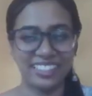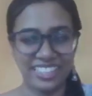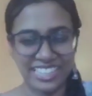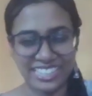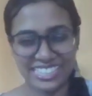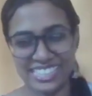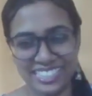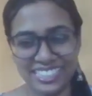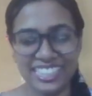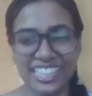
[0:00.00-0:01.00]
Yes,
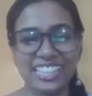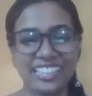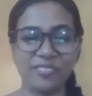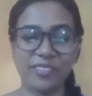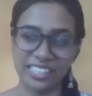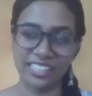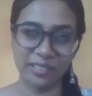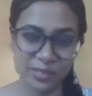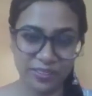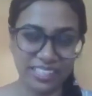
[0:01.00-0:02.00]
sir. That
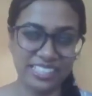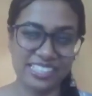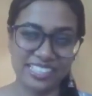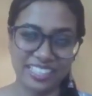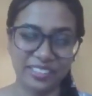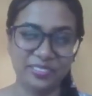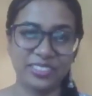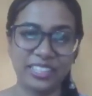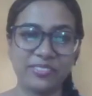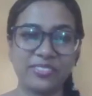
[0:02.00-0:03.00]
was very
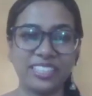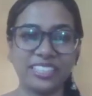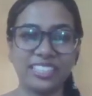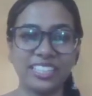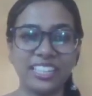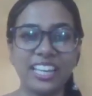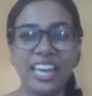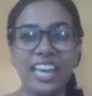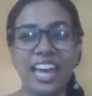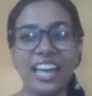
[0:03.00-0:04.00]
insightful, definitely.
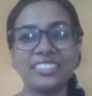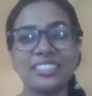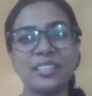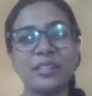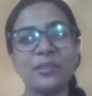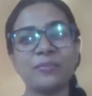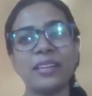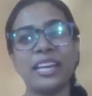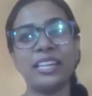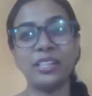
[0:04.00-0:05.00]
And so,
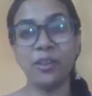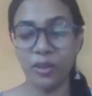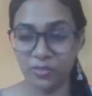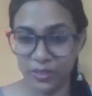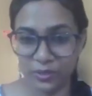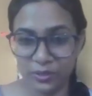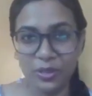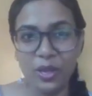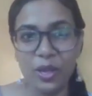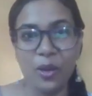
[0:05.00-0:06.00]
in your view,
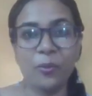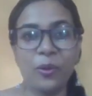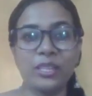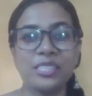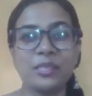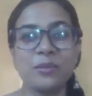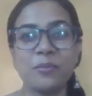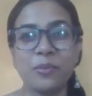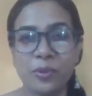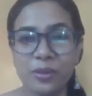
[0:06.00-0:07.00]
what's the
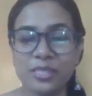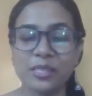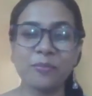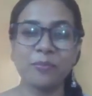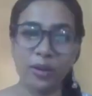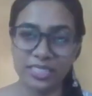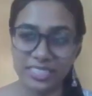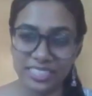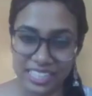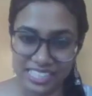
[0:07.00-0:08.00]
most
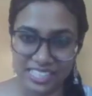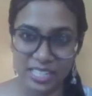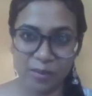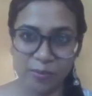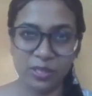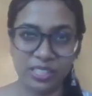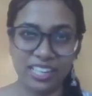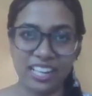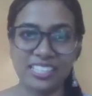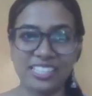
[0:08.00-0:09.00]
important lesson about
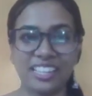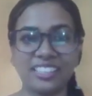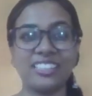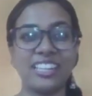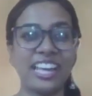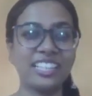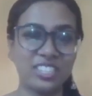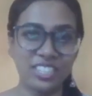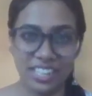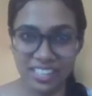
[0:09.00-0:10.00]
glass that the
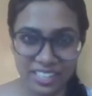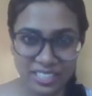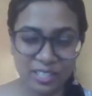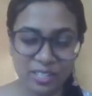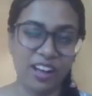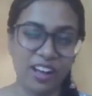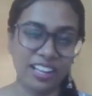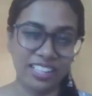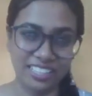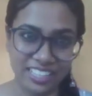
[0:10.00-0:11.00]
next generation of
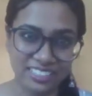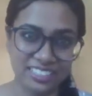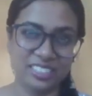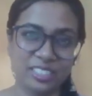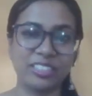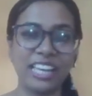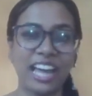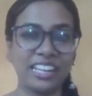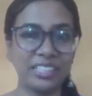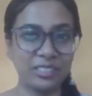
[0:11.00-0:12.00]
architects should
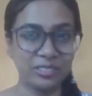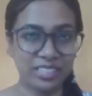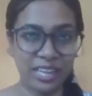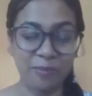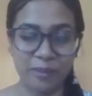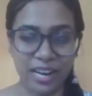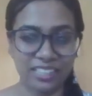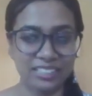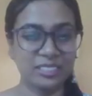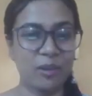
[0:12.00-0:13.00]
carry into their
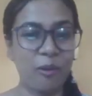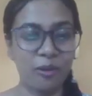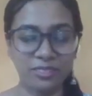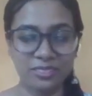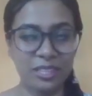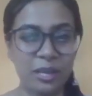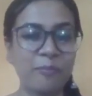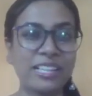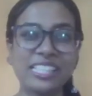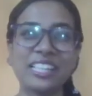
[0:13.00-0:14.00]
practice, or a
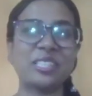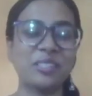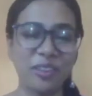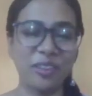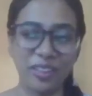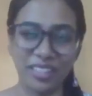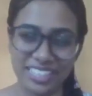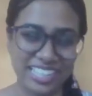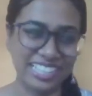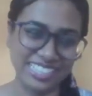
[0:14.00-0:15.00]
message to all the
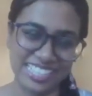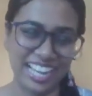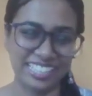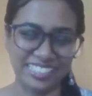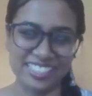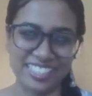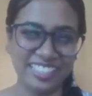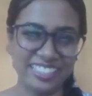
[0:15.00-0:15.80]
young designers?